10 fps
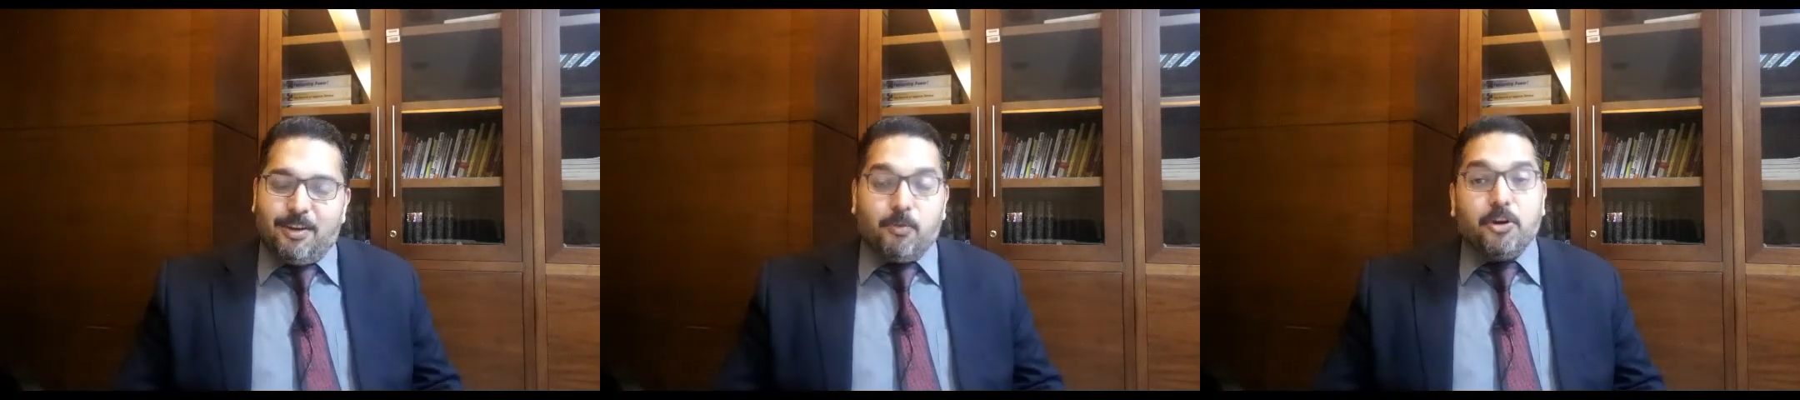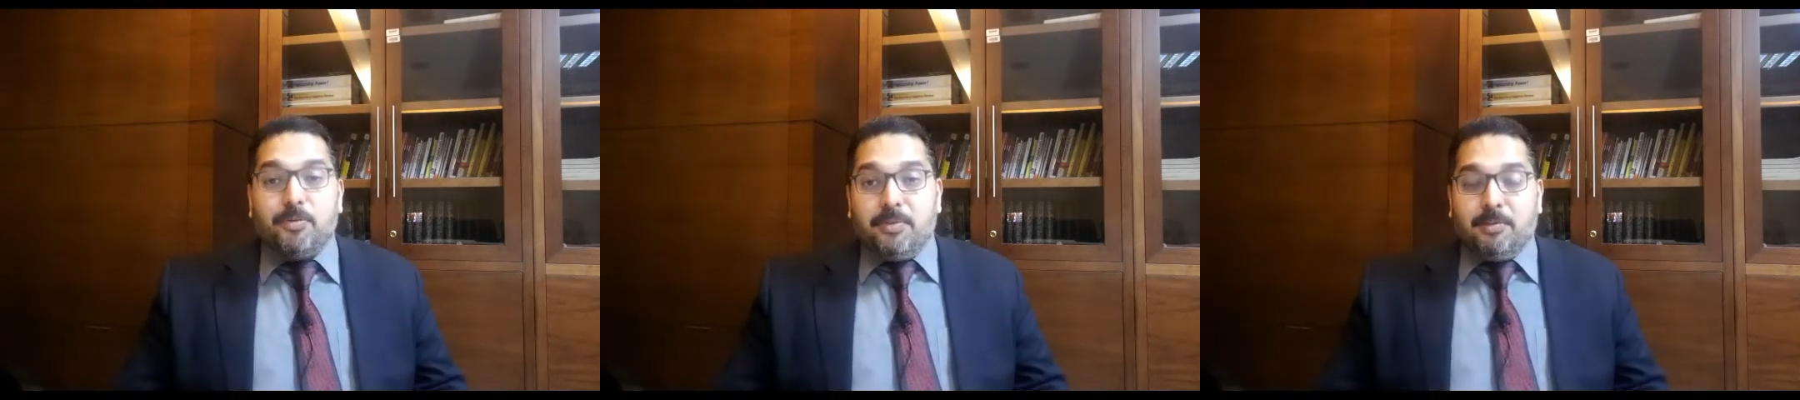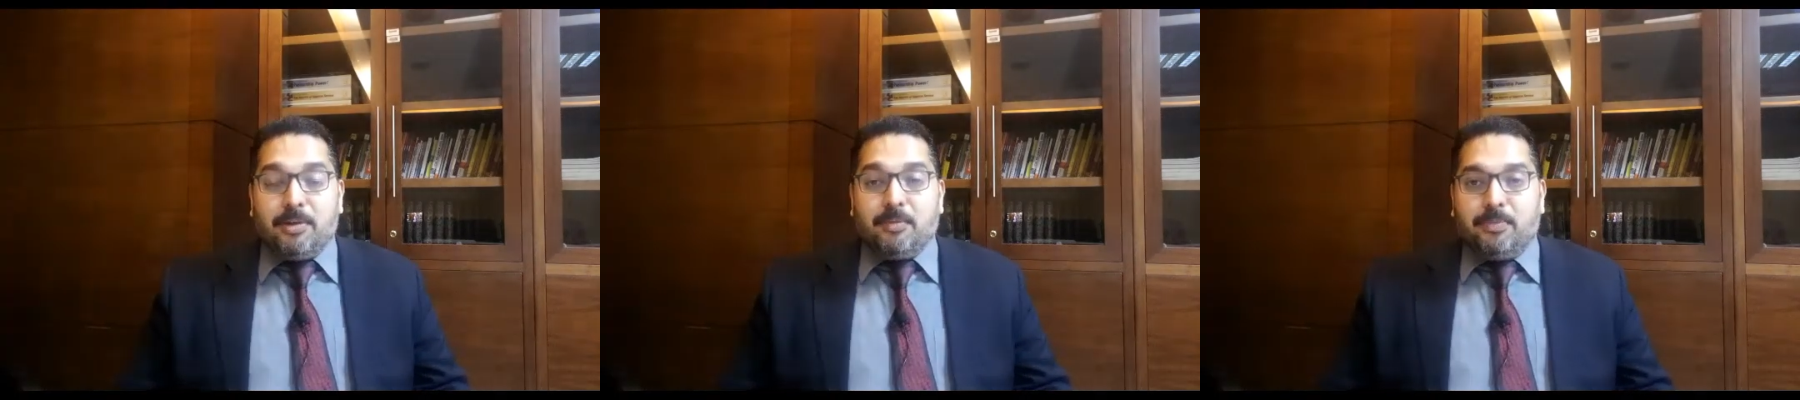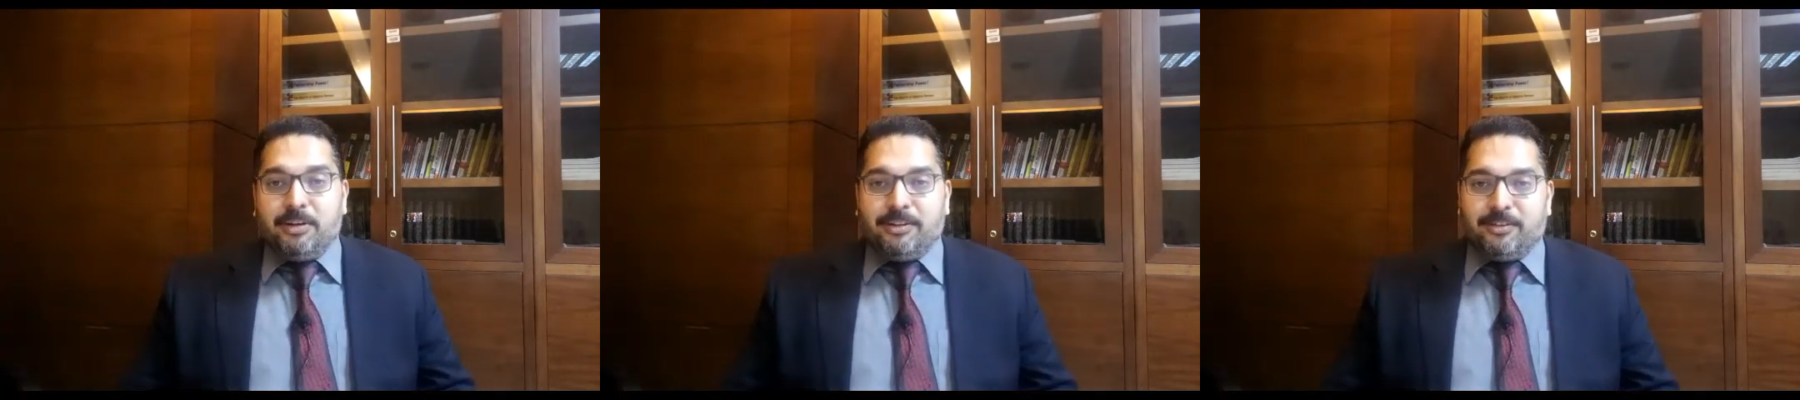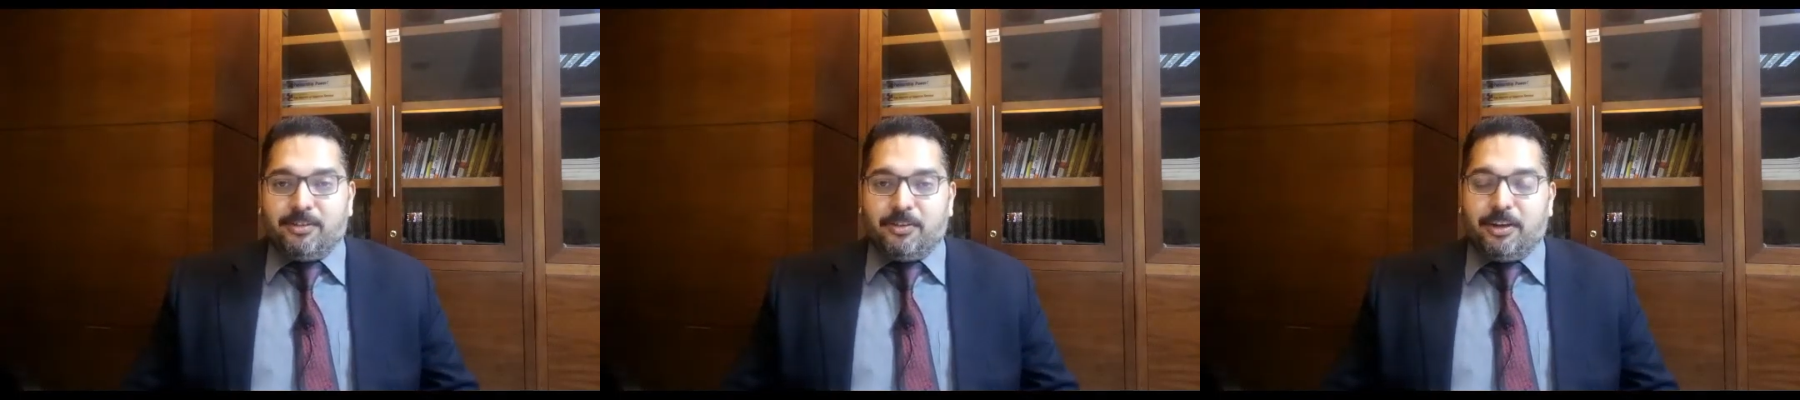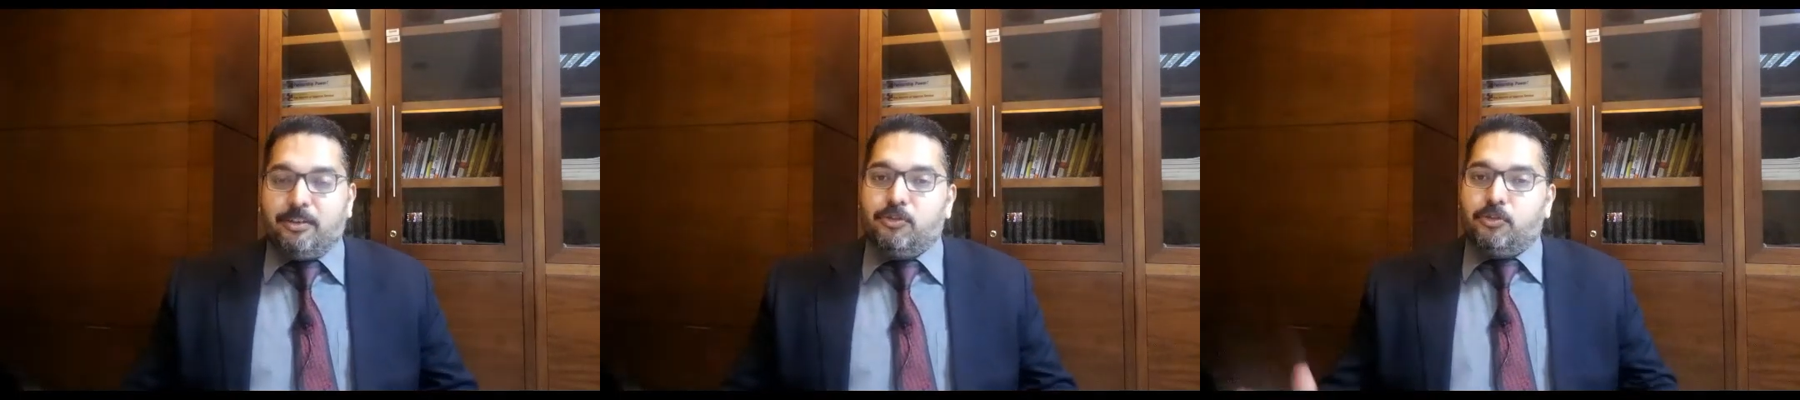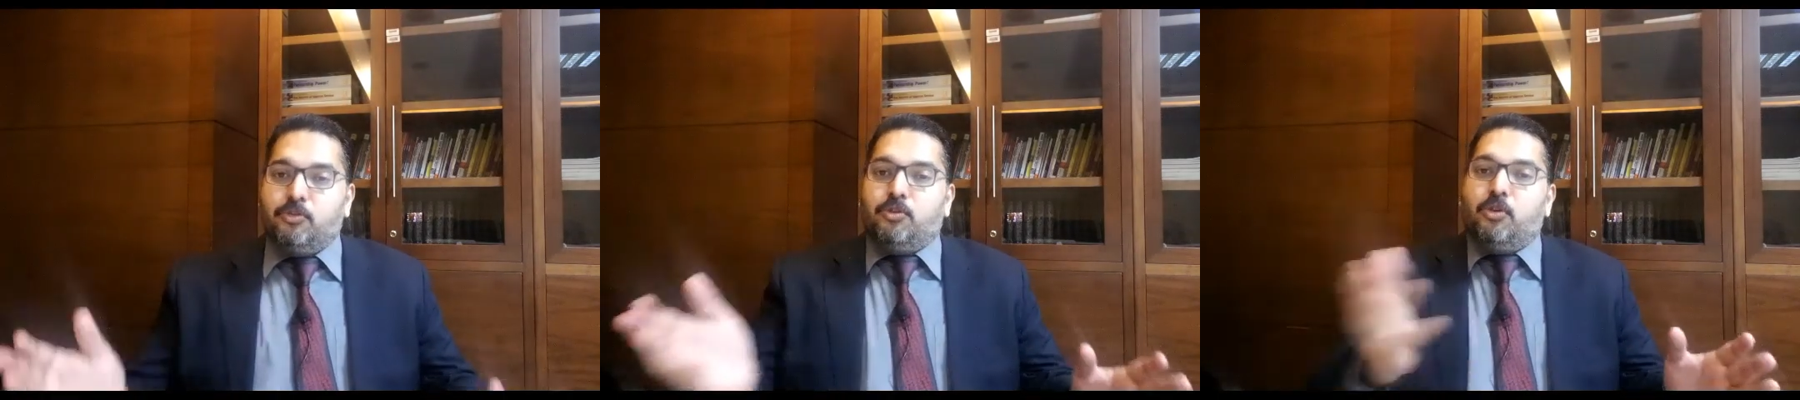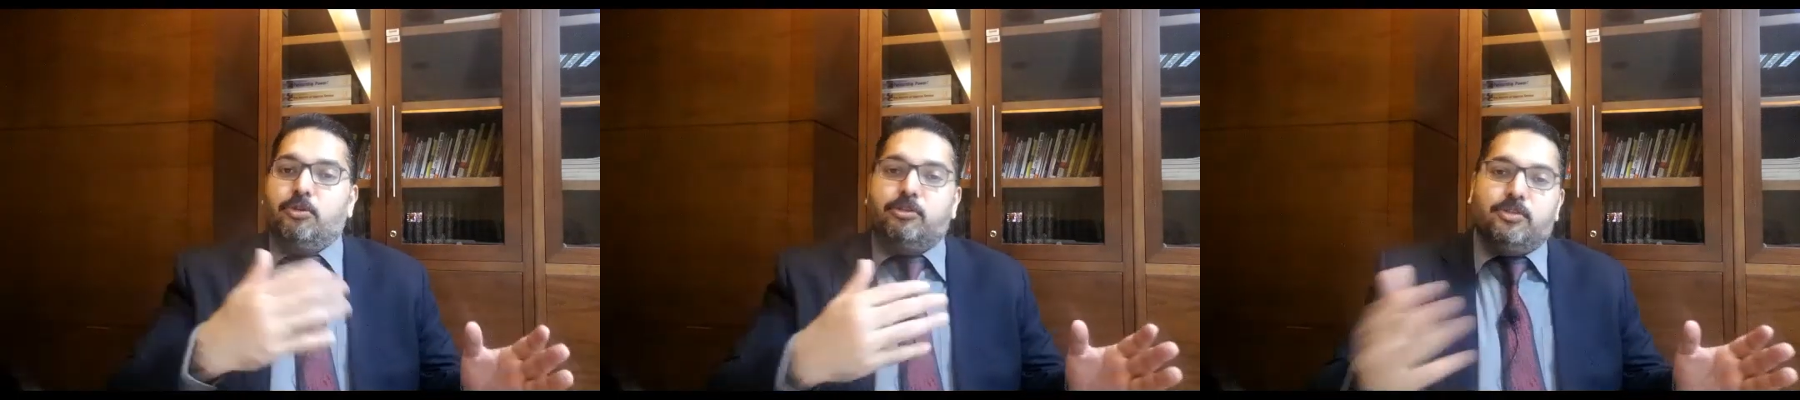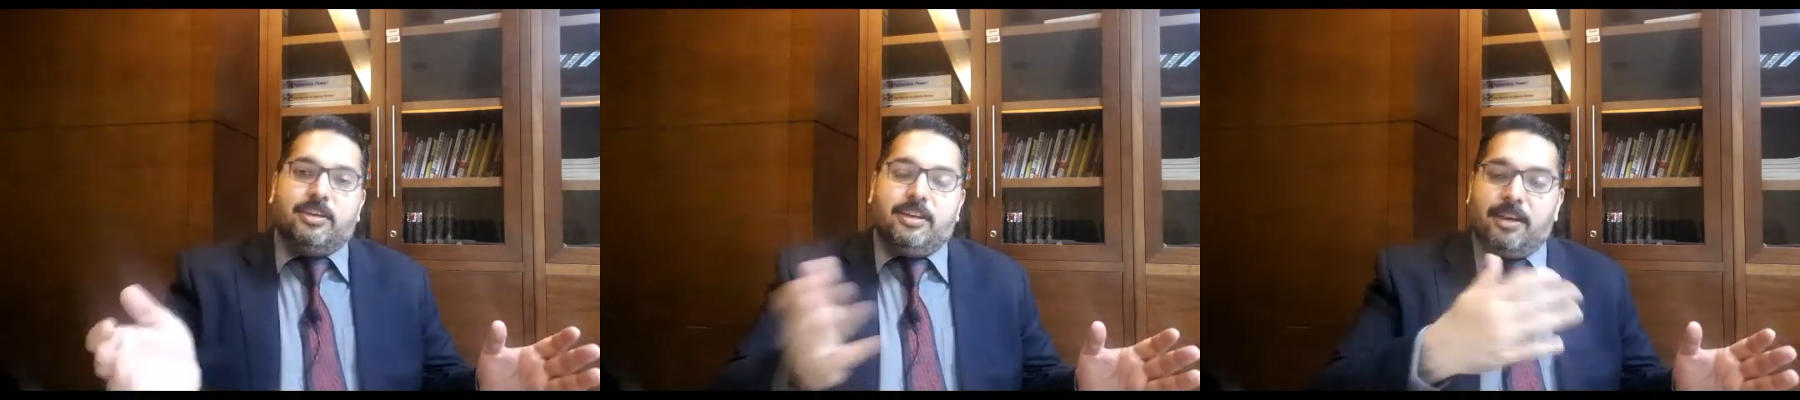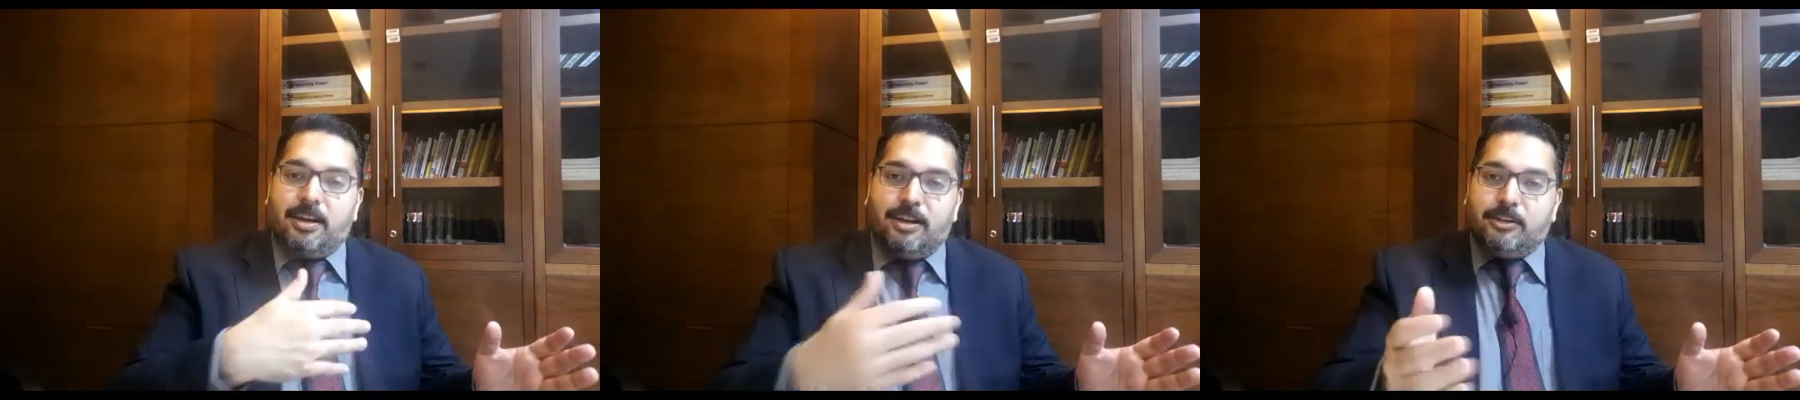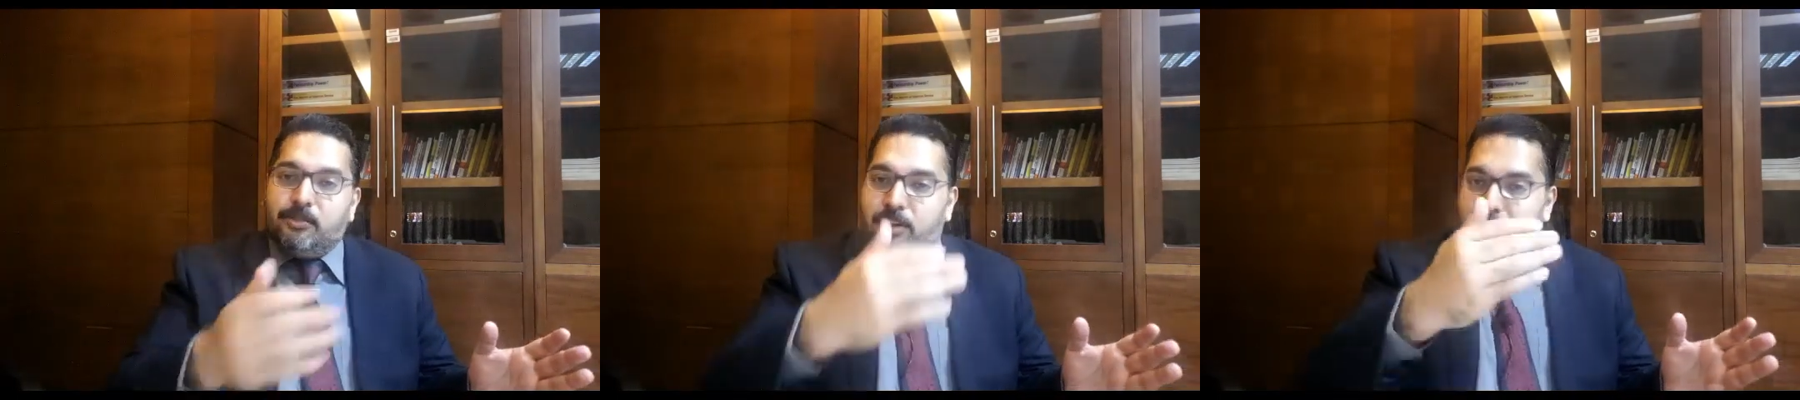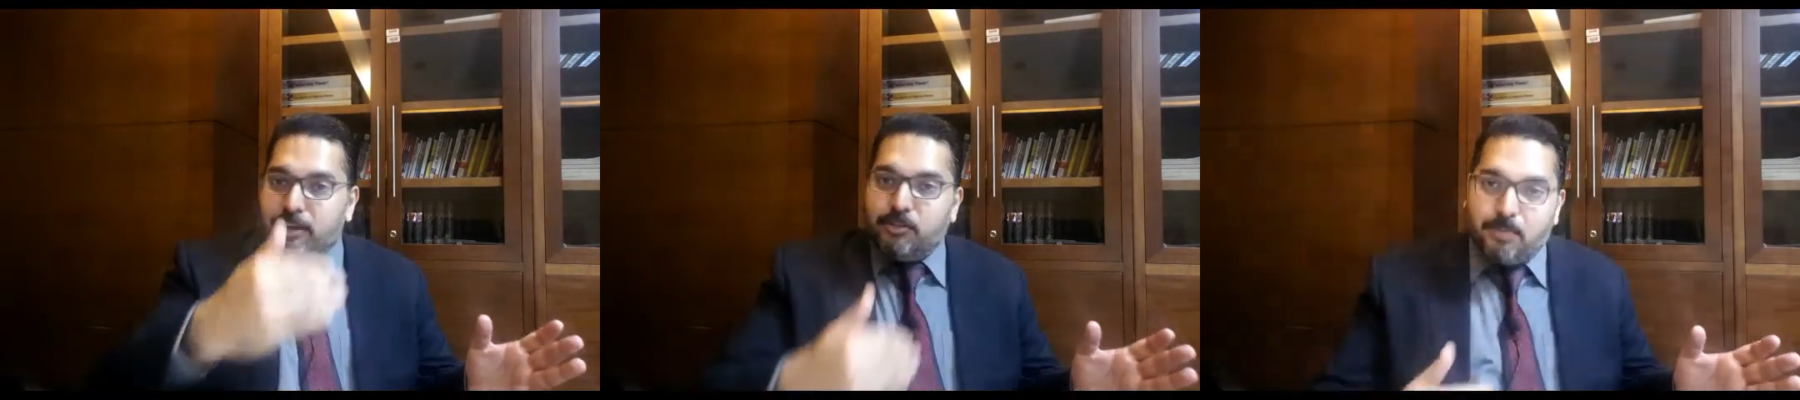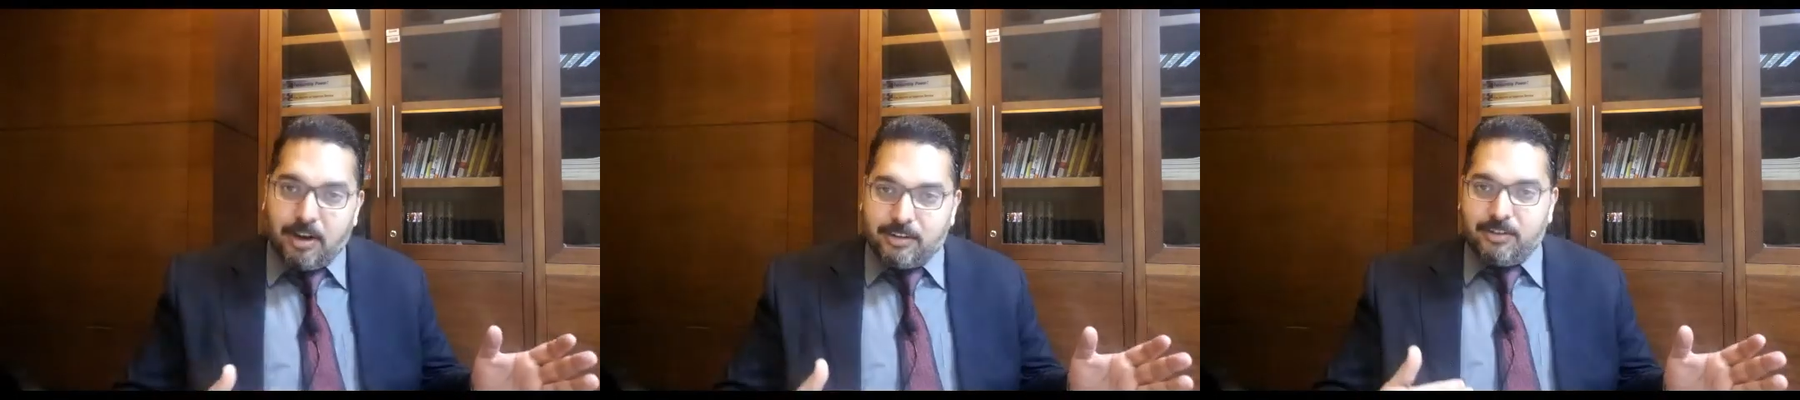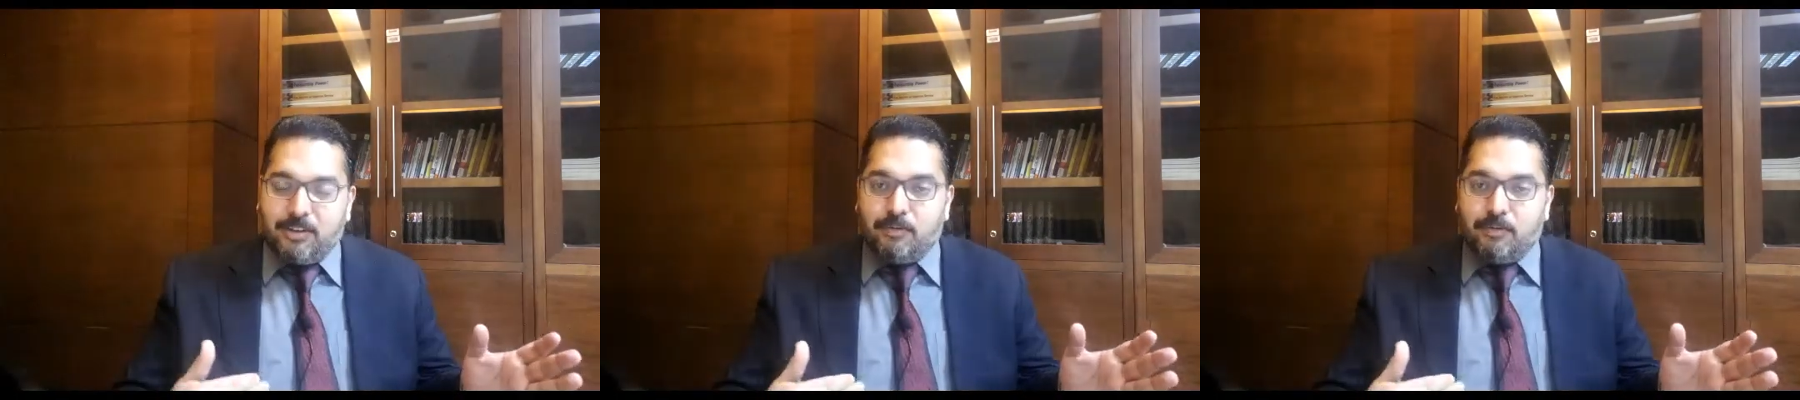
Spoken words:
What do you mean by a pre-test? Okay, so go to the last part